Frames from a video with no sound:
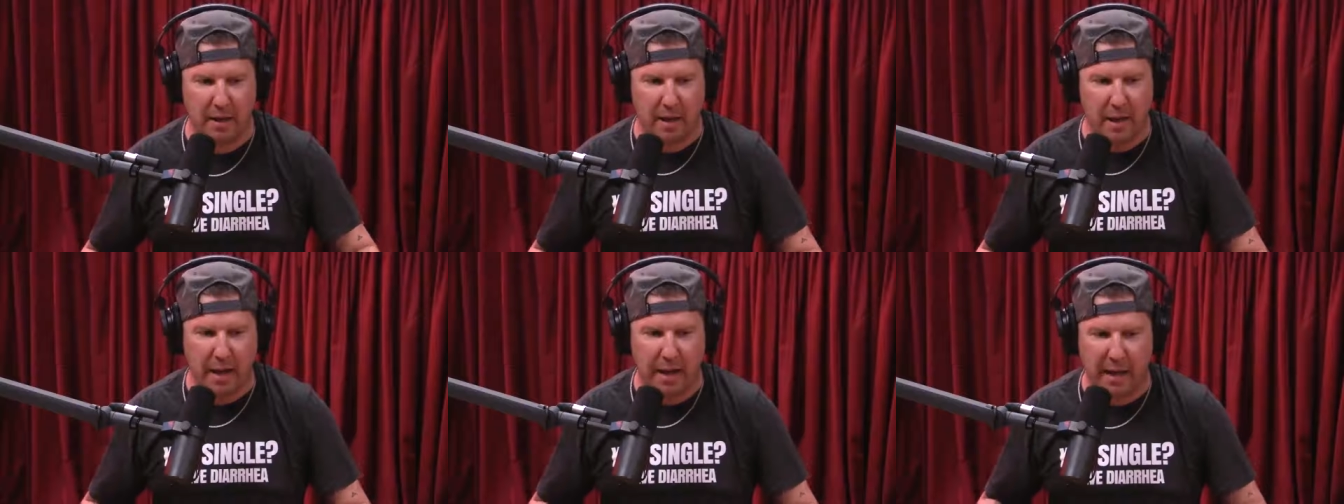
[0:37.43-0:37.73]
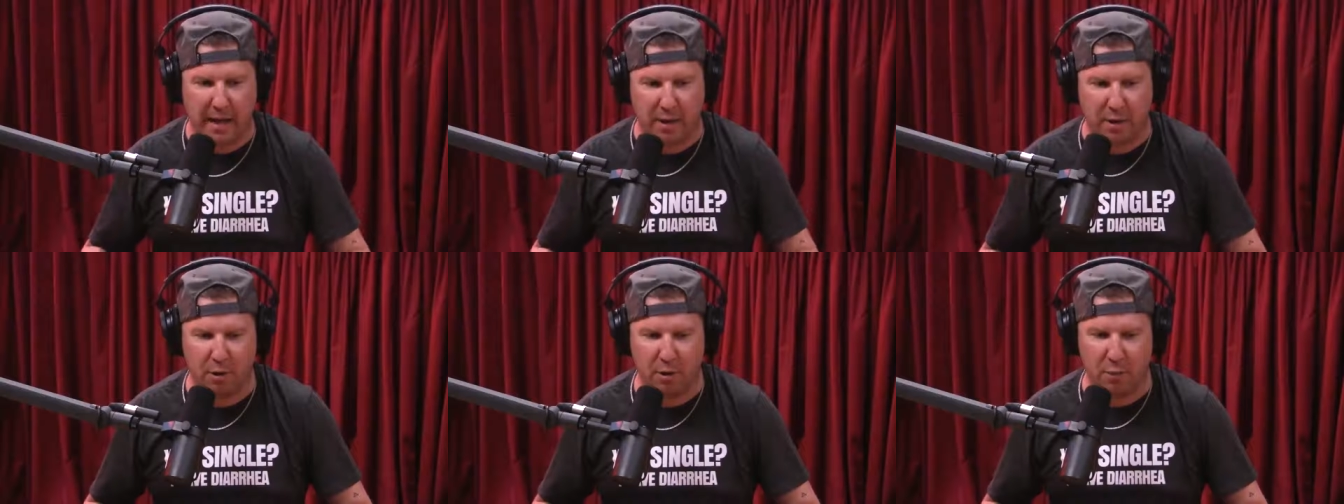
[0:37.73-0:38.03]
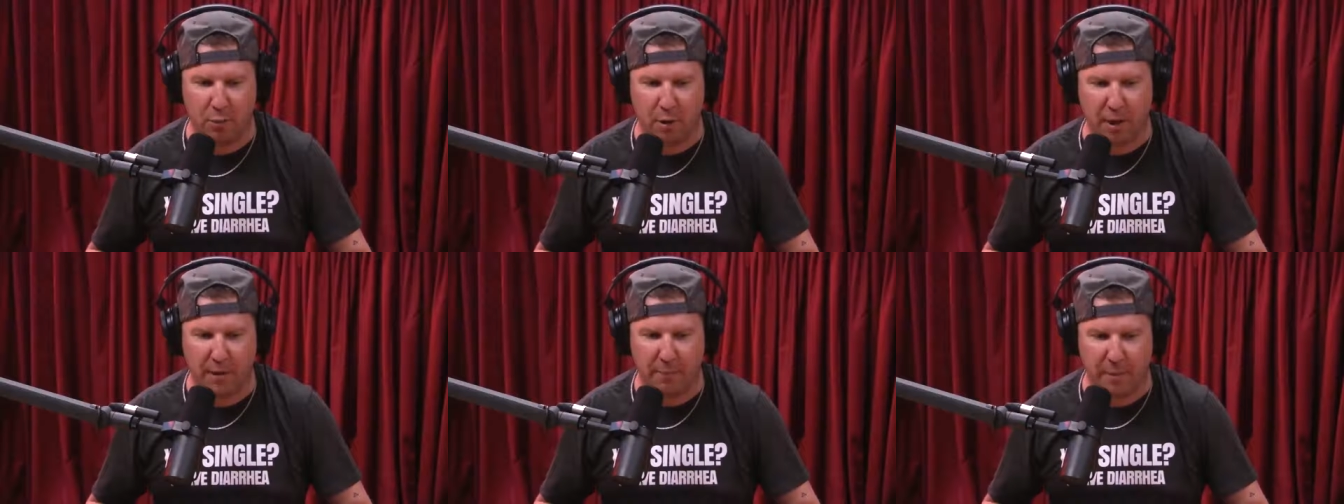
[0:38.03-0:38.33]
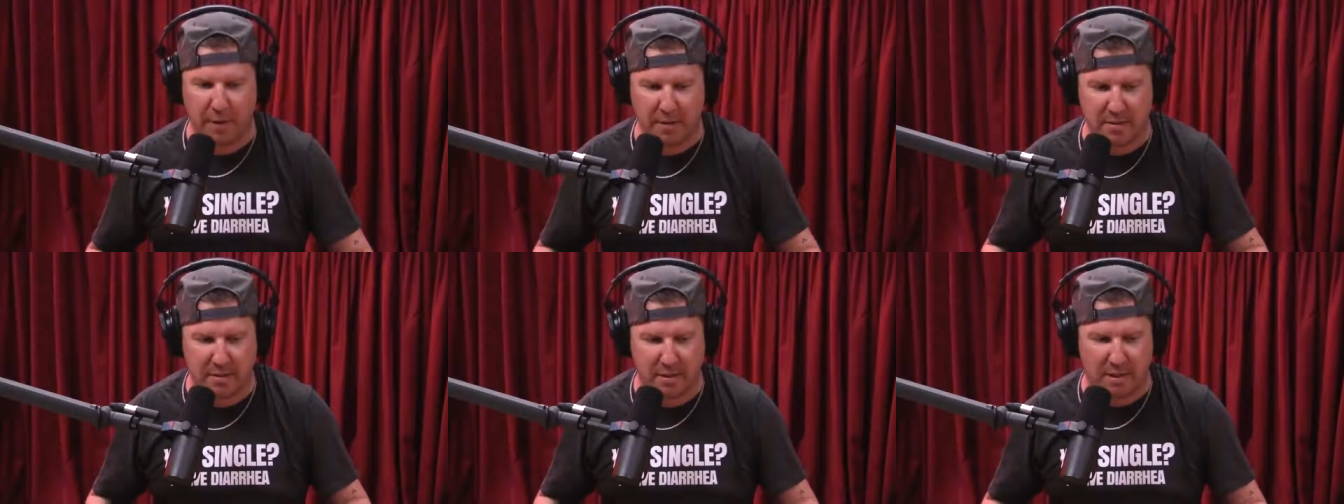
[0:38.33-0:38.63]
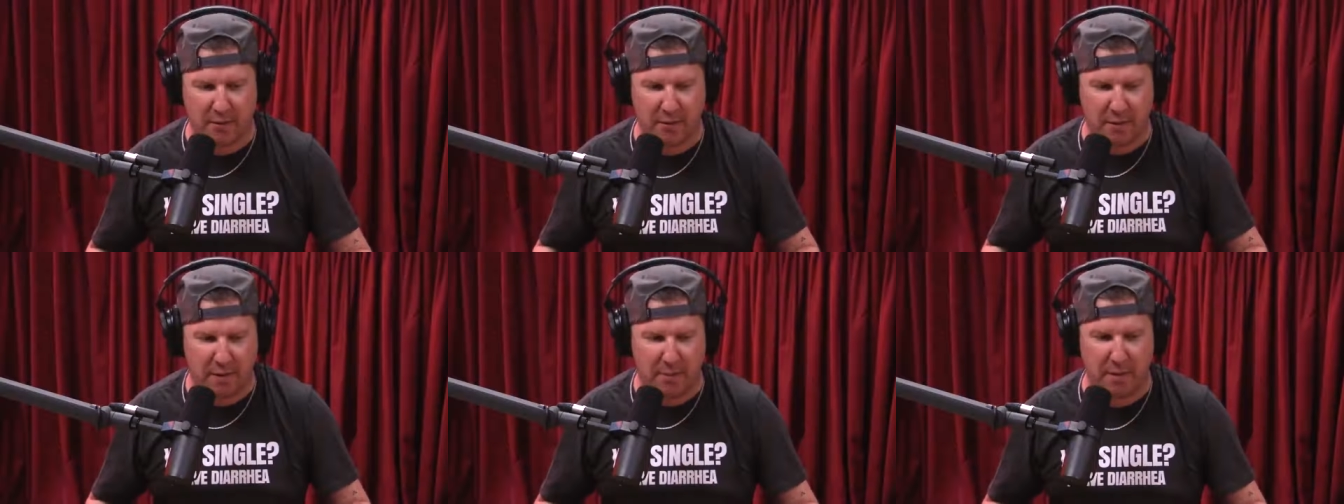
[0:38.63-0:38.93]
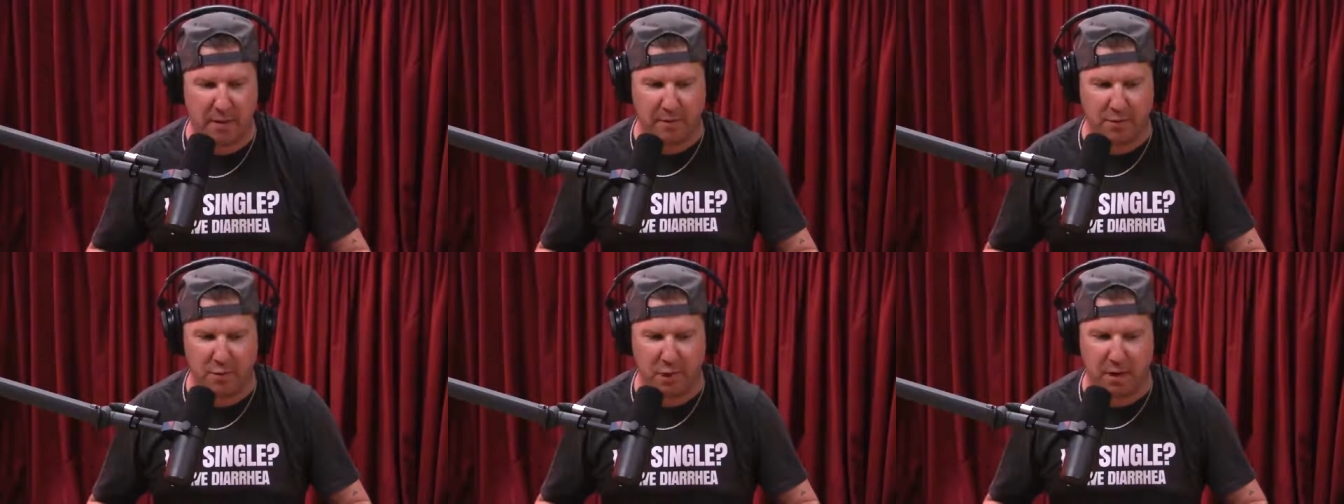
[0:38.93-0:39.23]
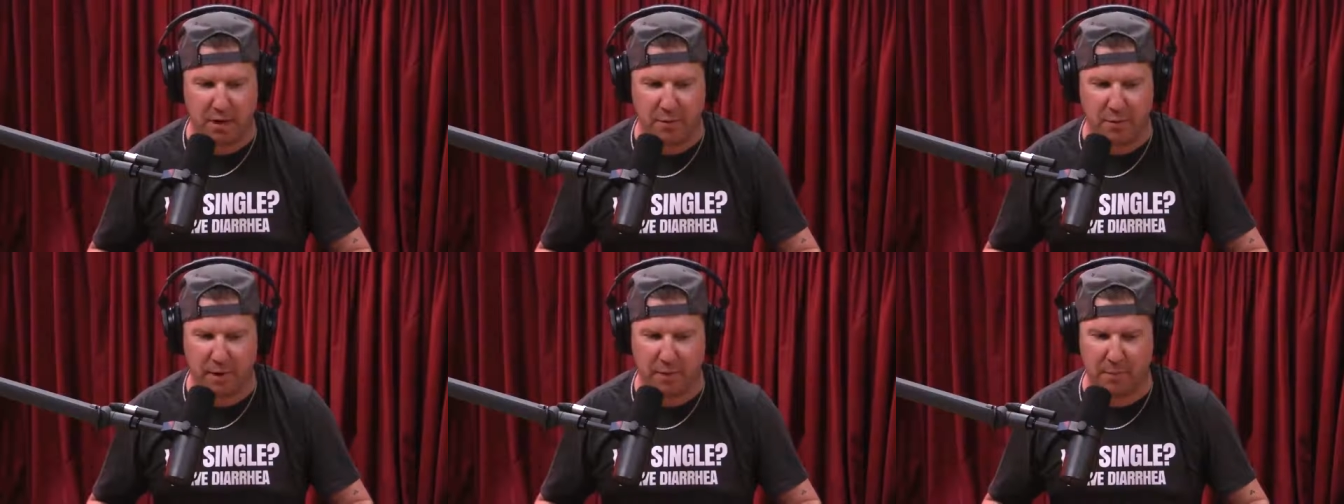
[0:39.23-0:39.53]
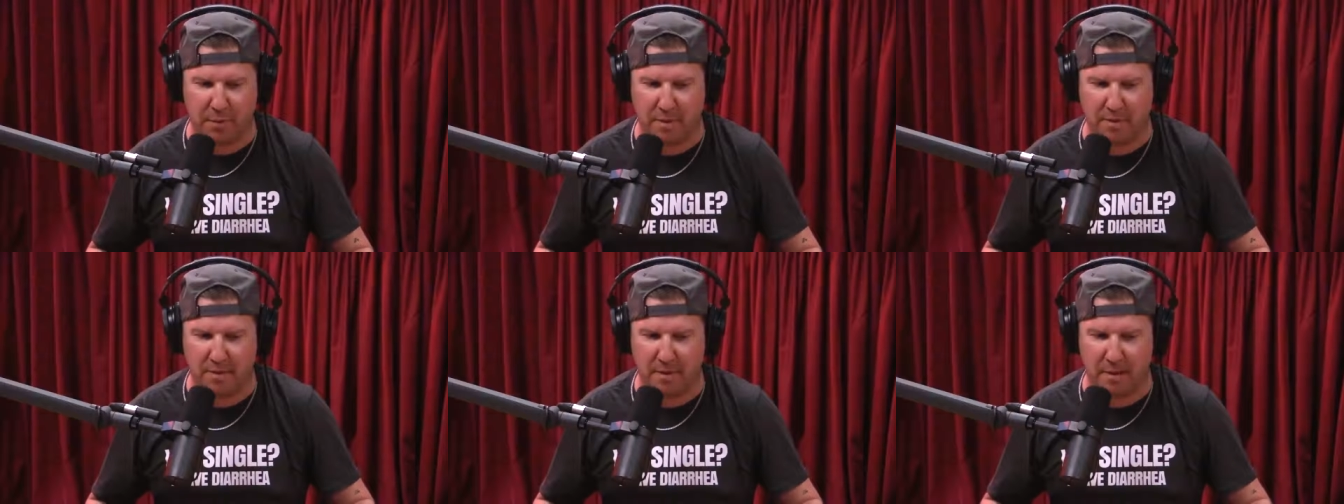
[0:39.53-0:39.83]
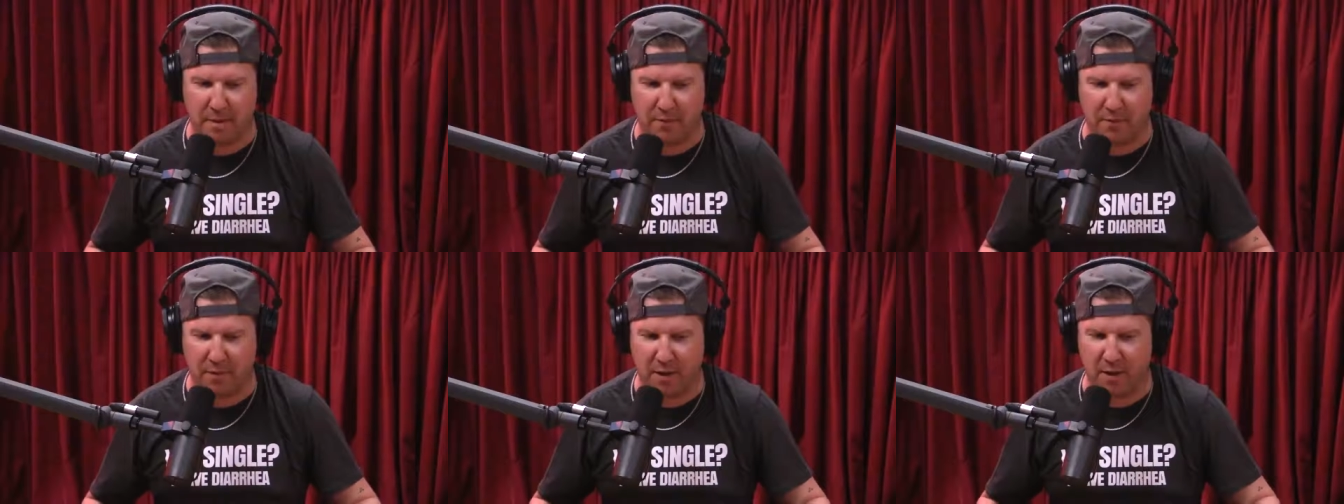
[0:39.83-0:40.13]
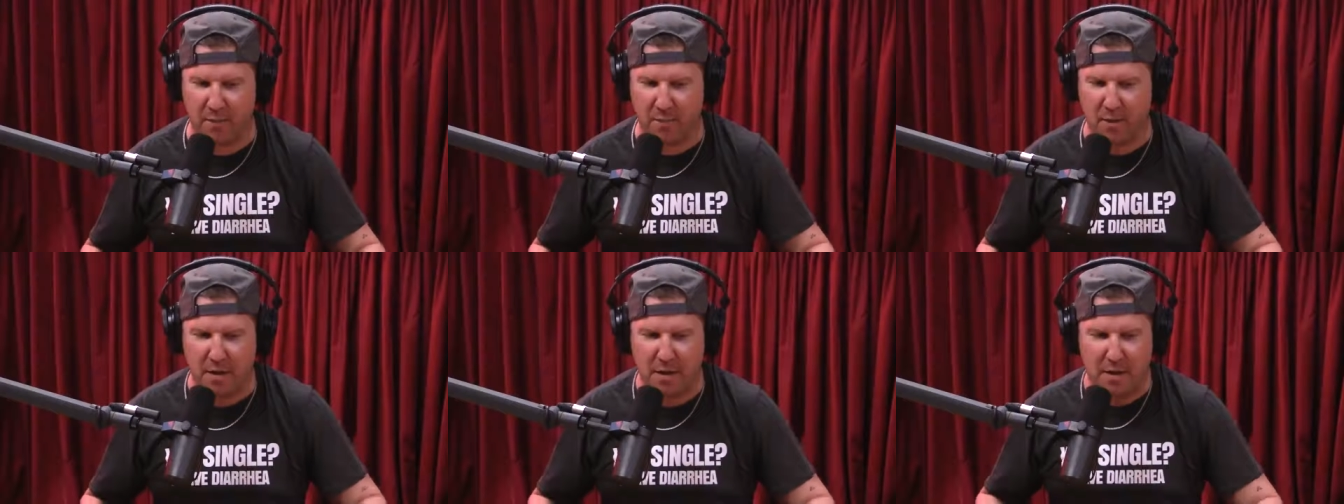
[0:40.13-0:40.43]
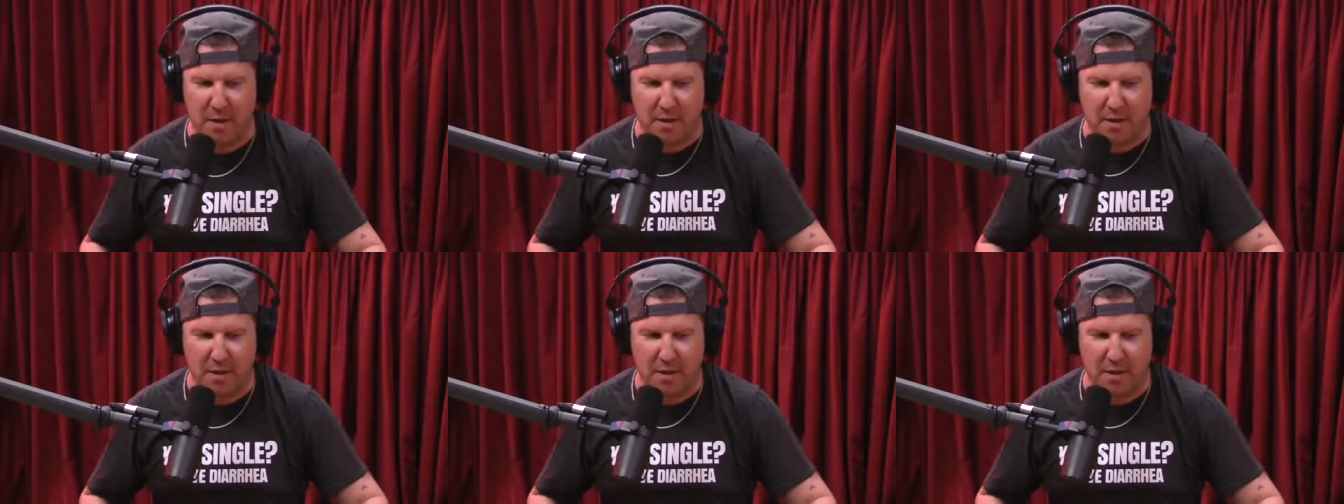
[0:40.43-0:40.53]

and I couldn't wake myself up, and I would try to wake myself up.